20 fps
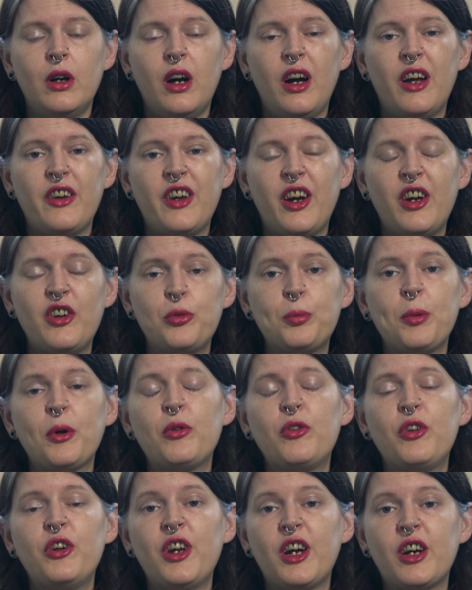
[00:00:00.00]
And that is
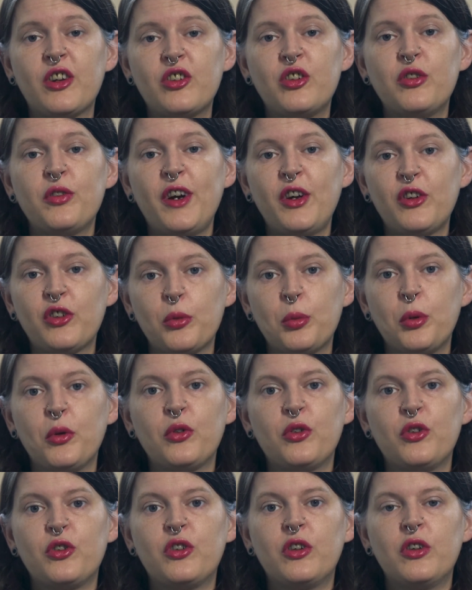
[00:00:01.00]
both a negative and a
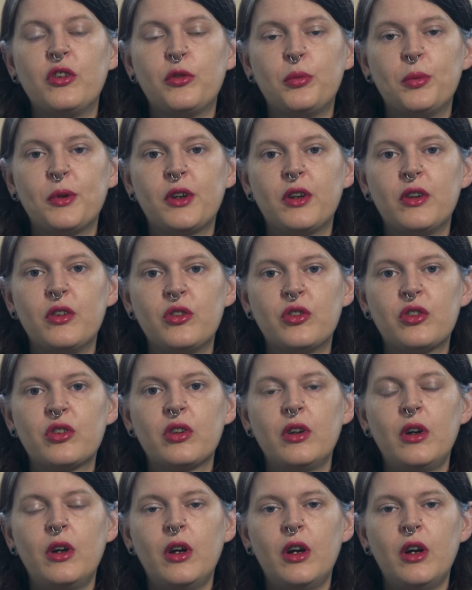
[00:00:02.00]
positive, because